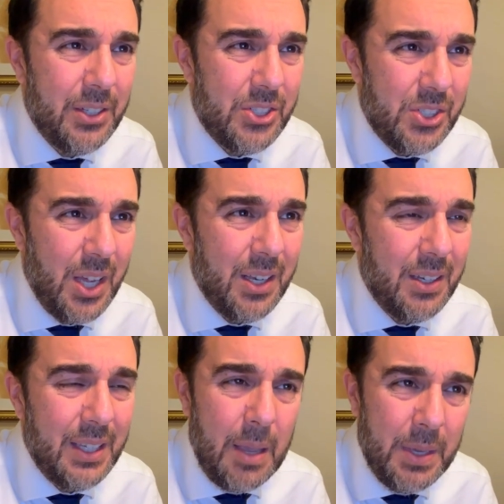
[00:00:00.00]
their son,
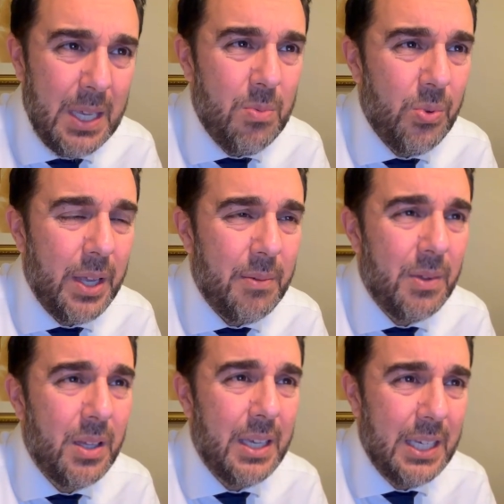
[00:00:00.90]
gave him a Hebrew name
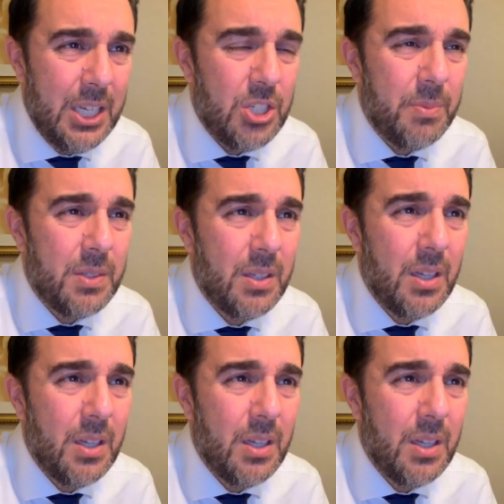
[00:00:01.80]
in Egypt.